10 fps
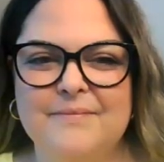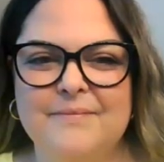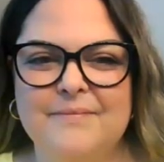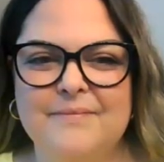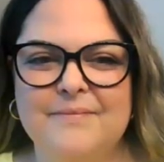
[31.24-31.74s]

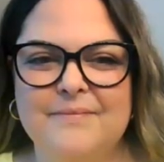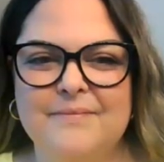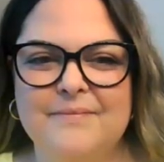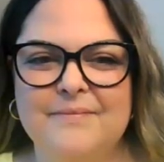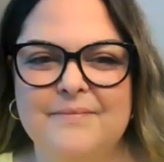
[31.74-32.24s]

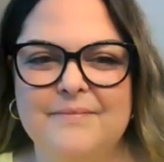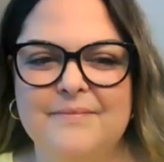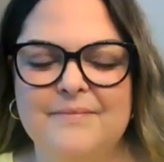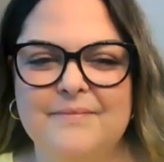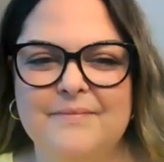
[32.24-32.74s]

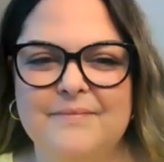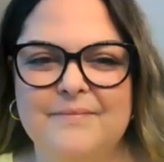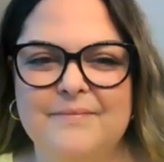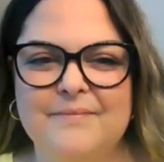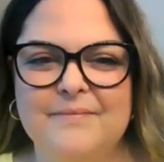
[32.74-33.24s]

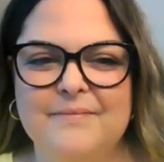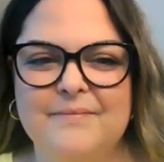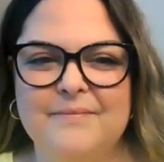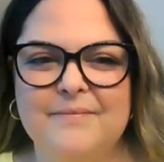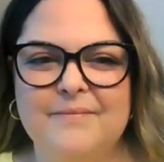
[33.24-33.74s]

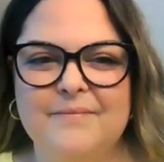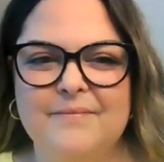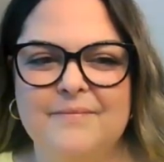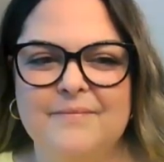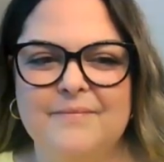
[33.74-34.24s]

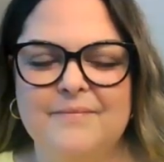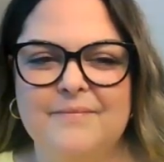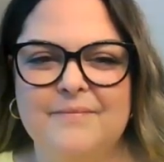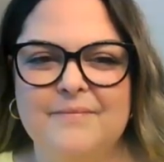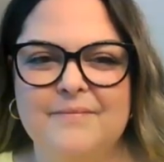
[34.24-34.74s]

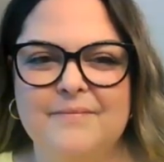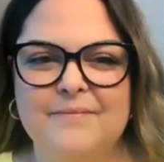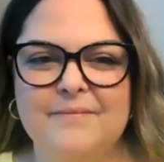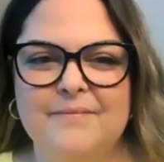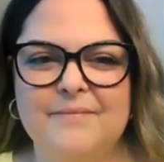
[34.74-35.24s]

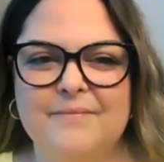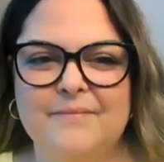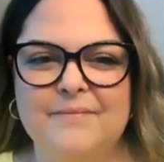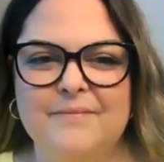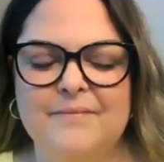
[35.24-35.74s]

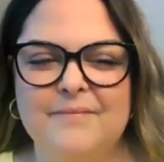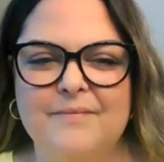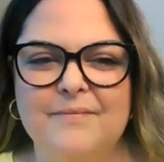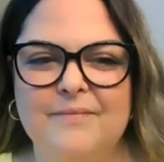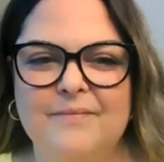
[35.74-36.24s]

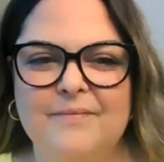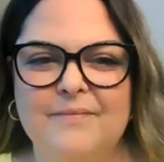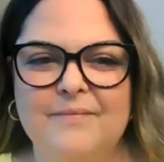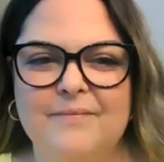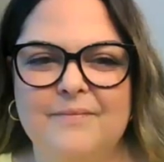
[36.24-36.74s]

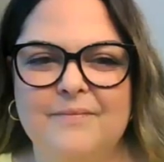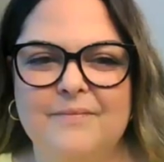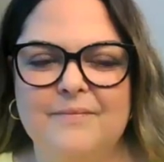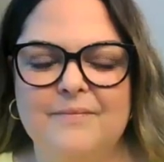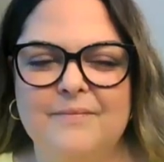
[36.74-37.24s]

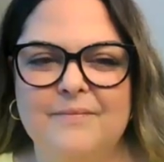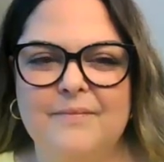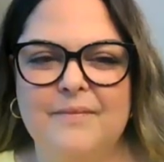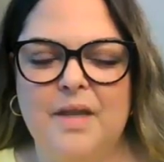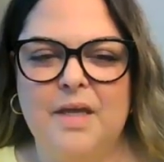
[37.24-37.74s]

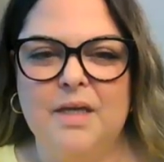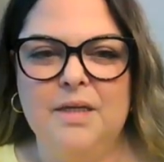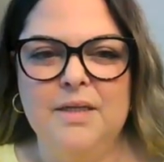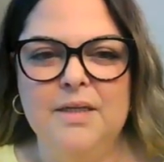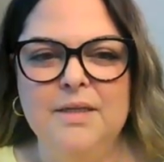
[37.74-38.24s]

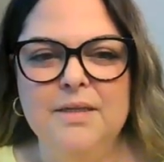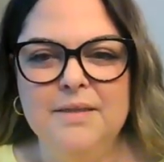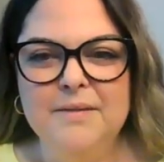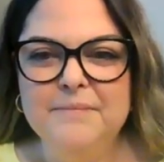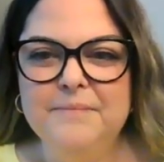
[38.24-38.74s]

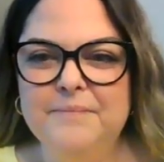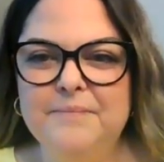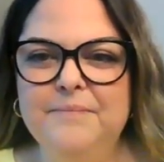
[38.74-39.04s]
No words are spoken by the person on screen.